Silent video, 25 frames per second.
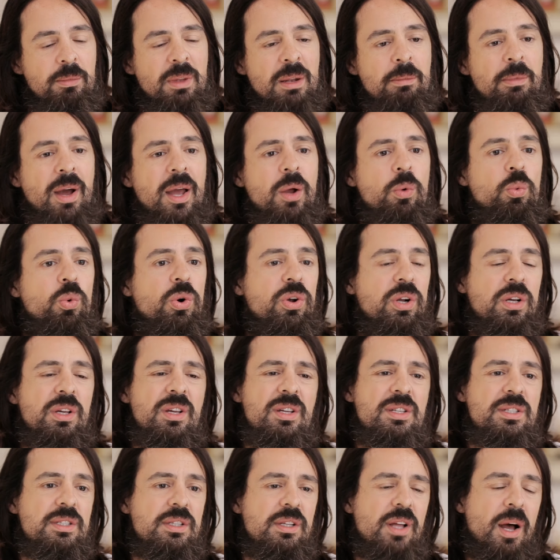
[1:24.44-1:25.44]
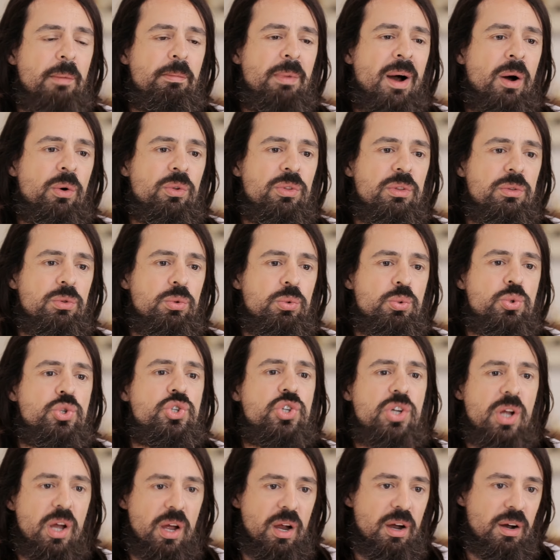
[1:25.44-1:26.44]
I mean, my work is about to
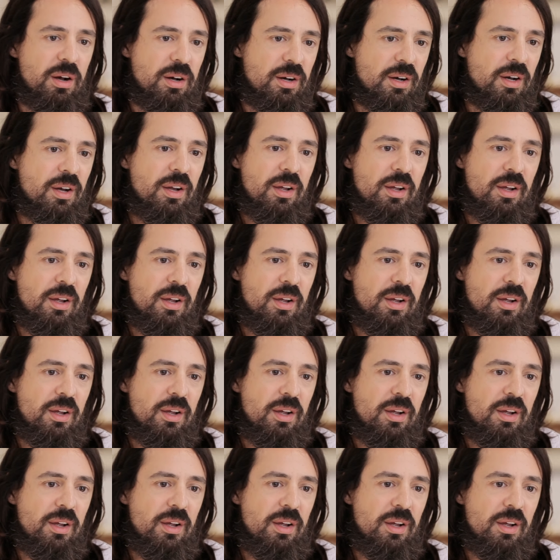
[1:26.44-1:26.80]
share.